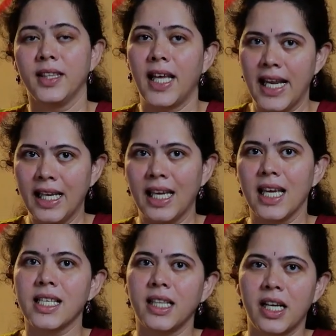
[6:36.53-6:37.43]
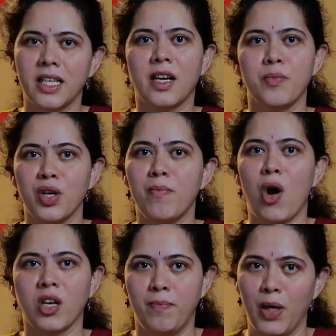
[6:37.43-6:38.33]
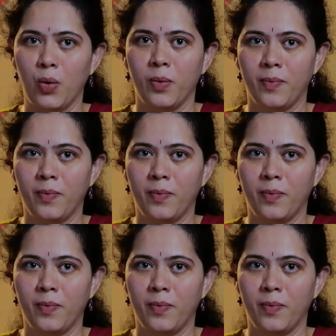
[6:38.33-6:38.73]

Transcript: The link is in the description box below.